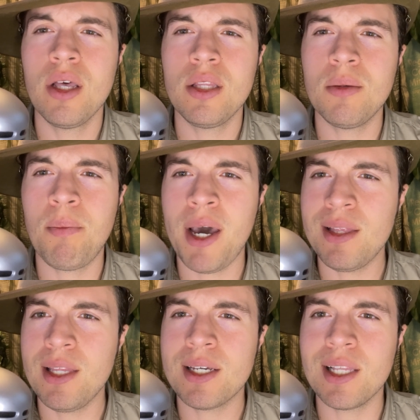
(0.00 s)
the
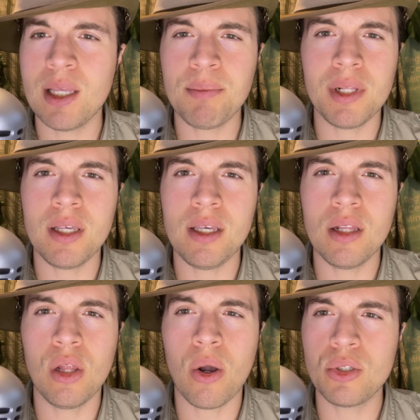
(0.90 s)
battle at Gallipoli
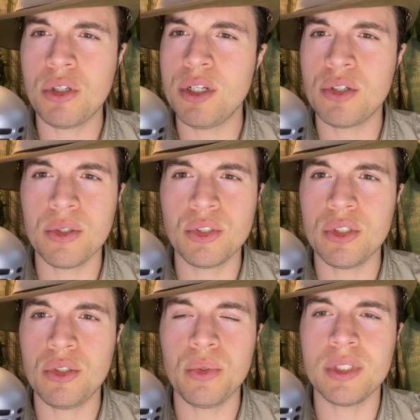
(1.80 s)
largely turns
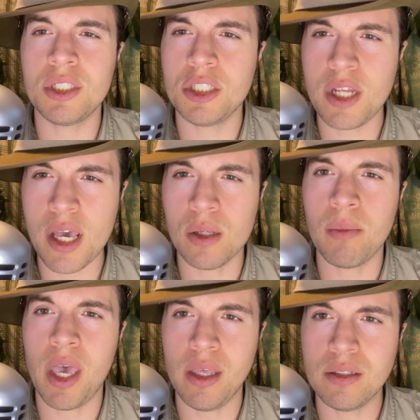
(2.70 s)
into a
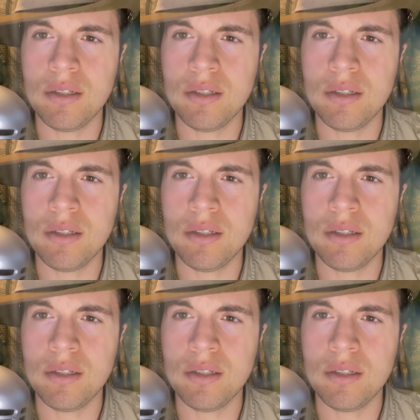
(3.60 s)
stalemate.